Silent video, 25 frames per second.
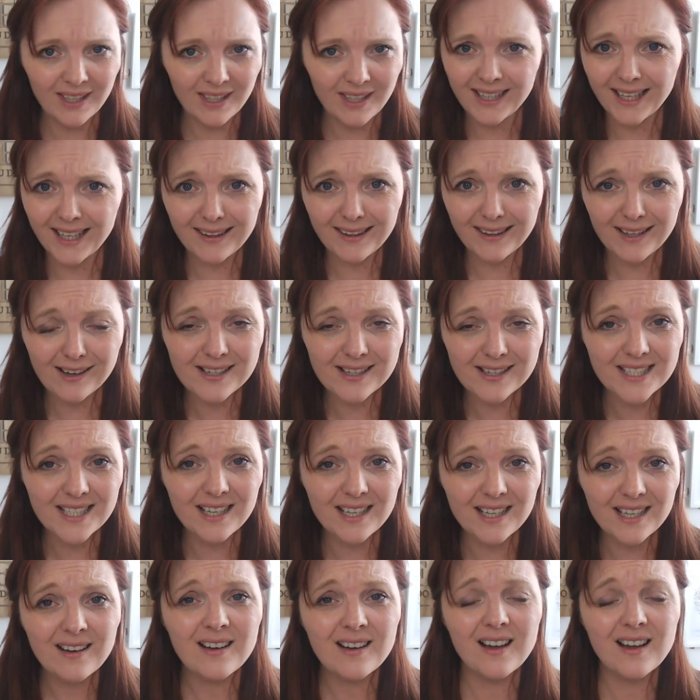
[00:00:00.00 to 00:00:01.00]
Get the
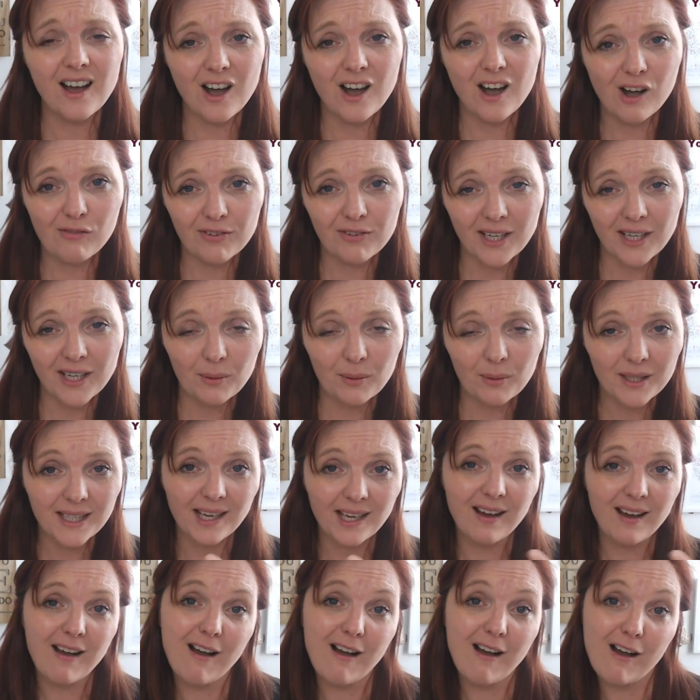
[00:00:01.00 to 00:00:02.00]
idea? Half an hour, you
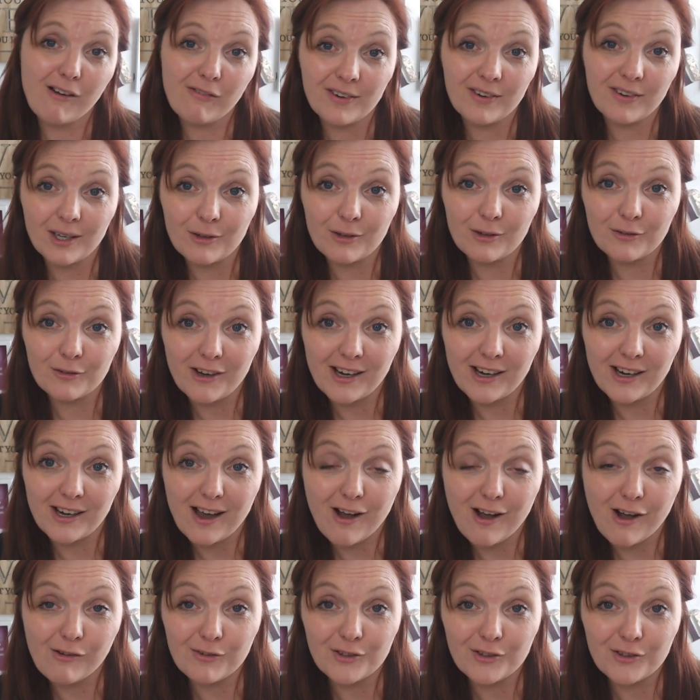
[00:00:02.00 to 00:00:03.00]
get half of
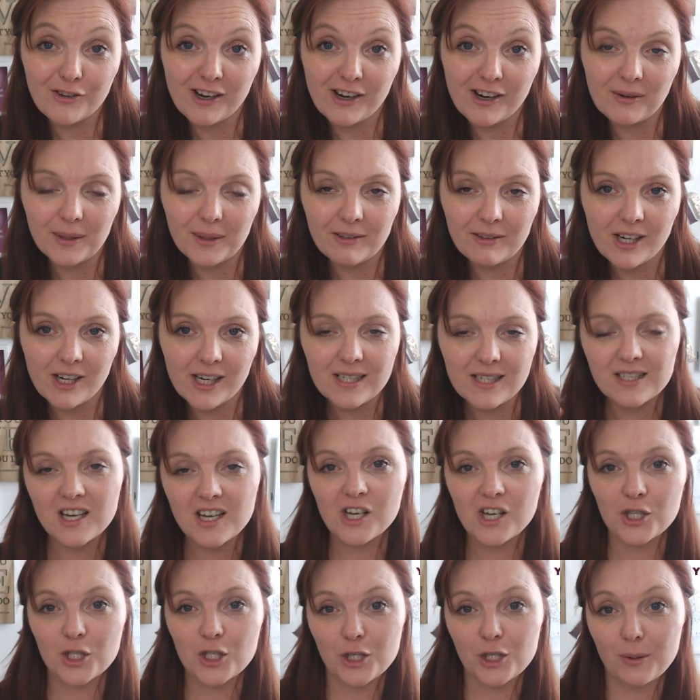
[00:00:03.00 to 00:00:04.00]
your hourly rate.
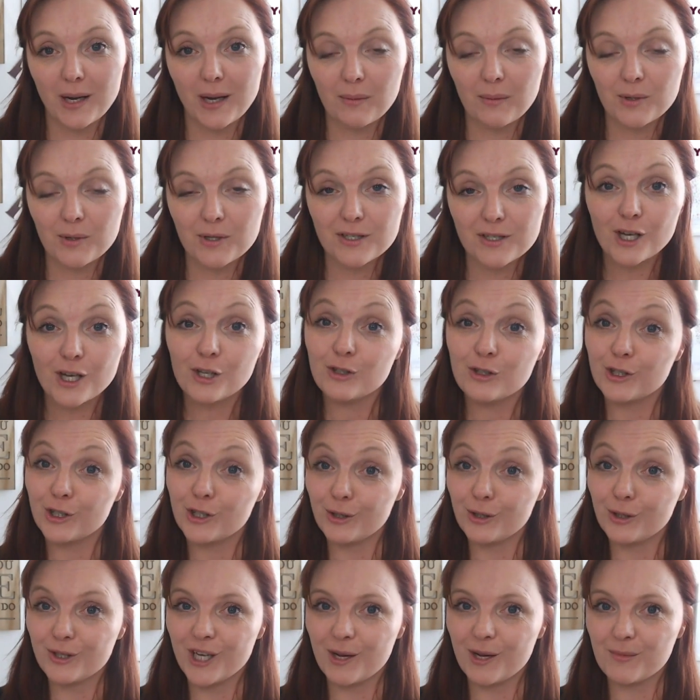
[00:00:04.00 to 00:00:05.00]
2 hours,
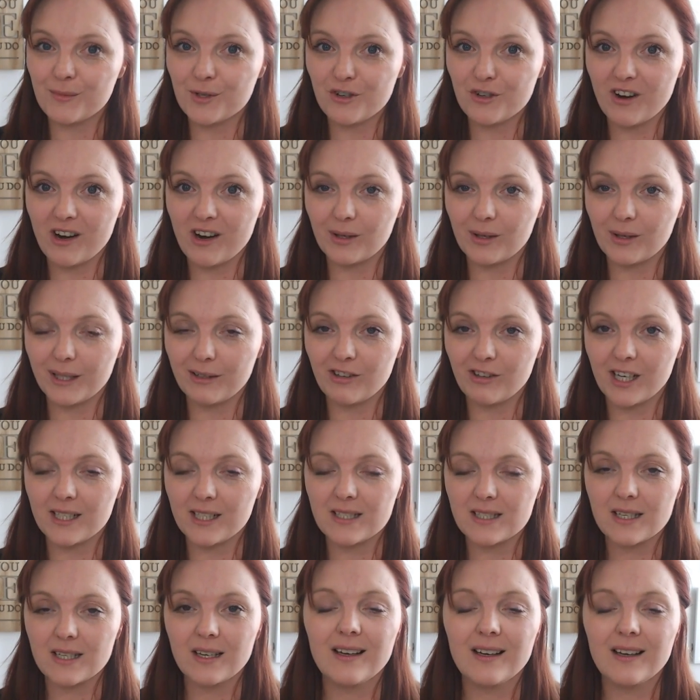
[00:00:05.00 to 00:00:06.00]
2 times your hourly
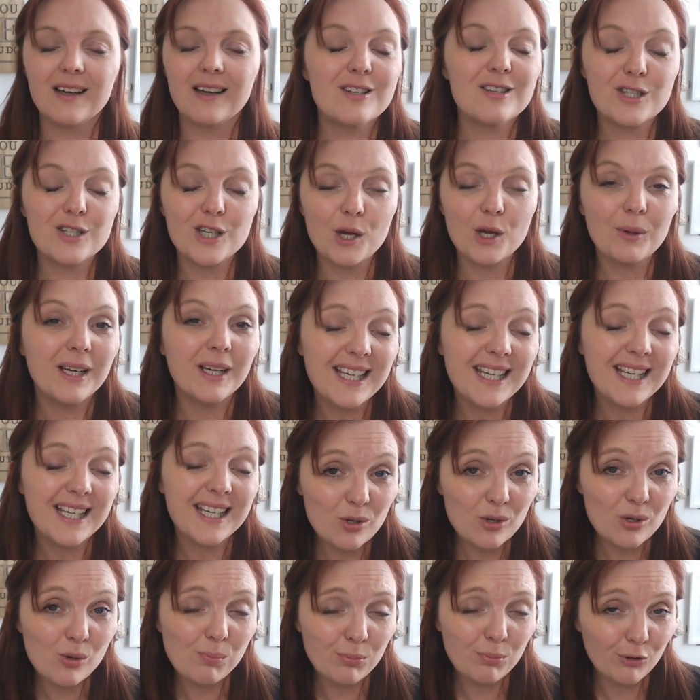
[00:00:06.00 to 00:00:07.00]
rate. So it's
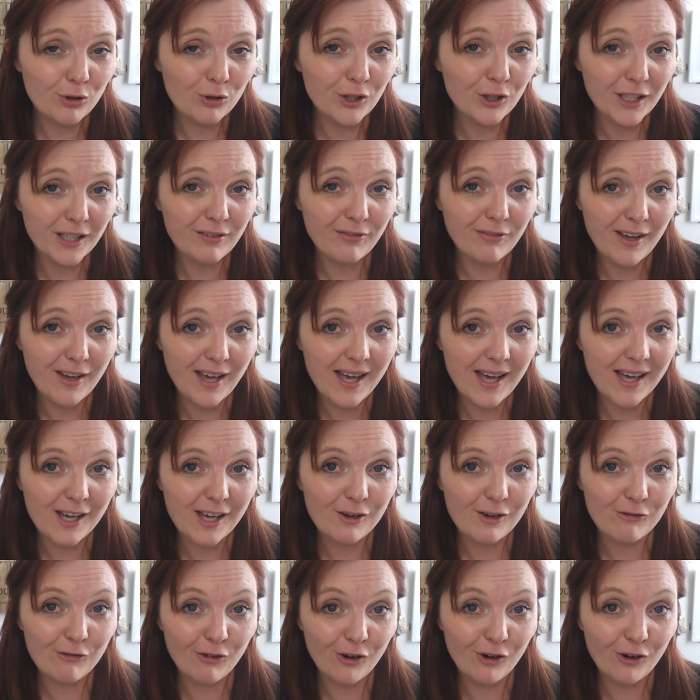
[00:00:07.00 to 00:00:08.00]
all pretty fair,
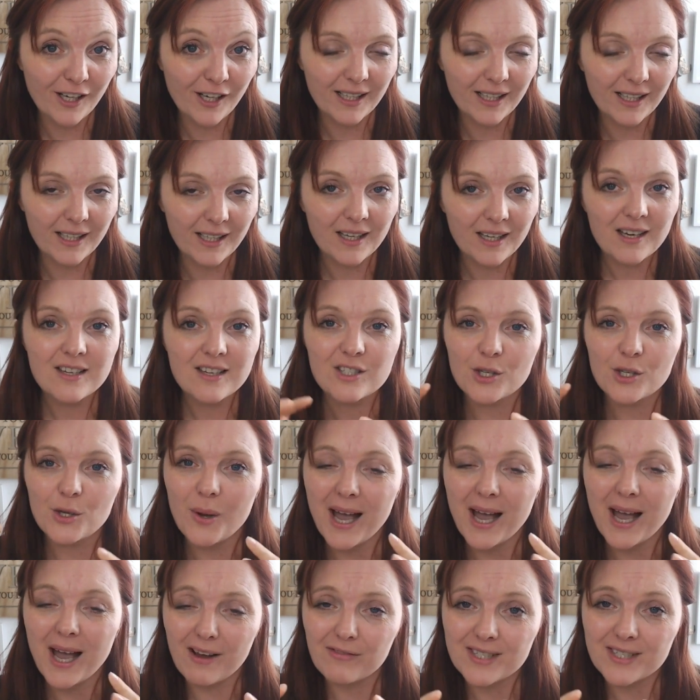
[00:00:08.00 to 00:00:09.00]
really. So you
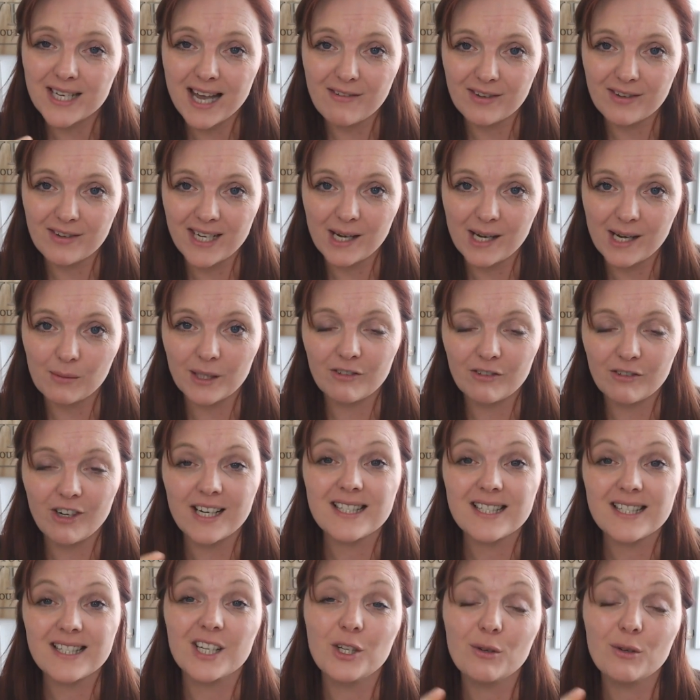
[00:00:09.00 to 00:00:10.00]
have to have an hourly
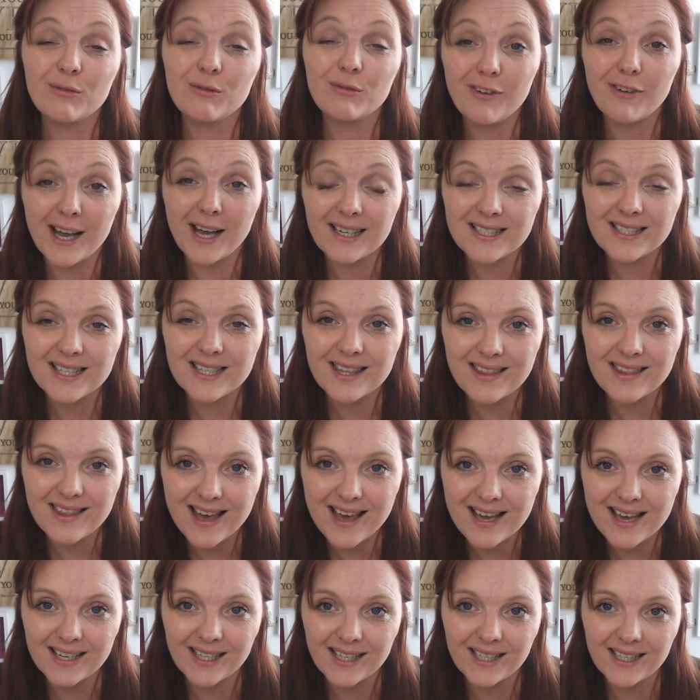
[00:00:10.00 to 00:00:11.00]
rate, and you factor
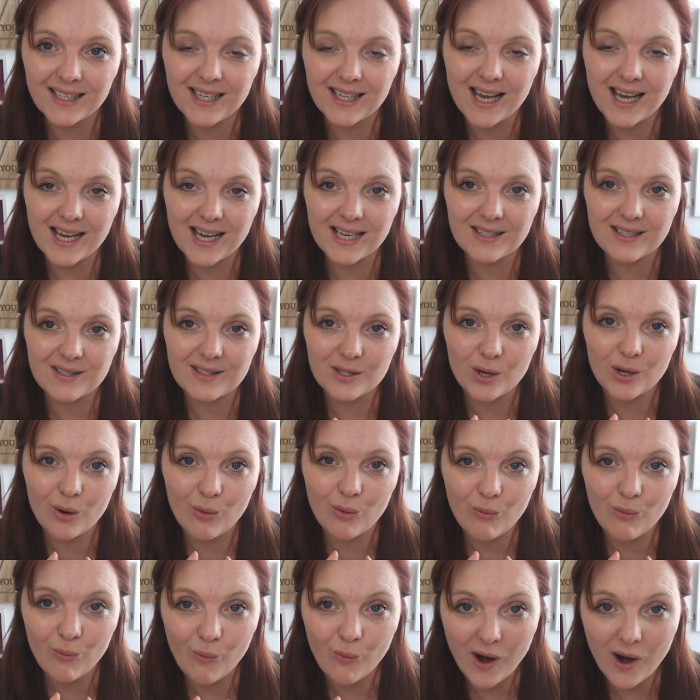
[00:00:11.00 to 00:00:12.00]
that in as
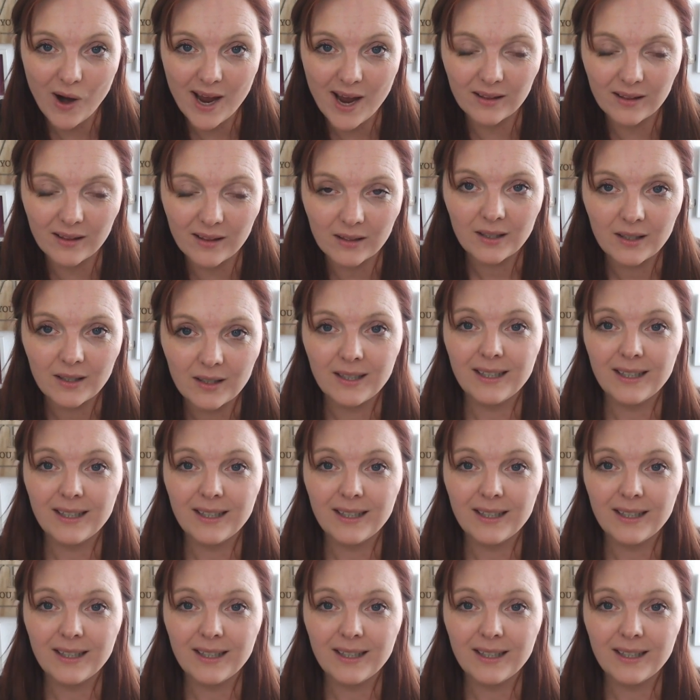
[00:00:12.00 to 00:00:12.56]
well.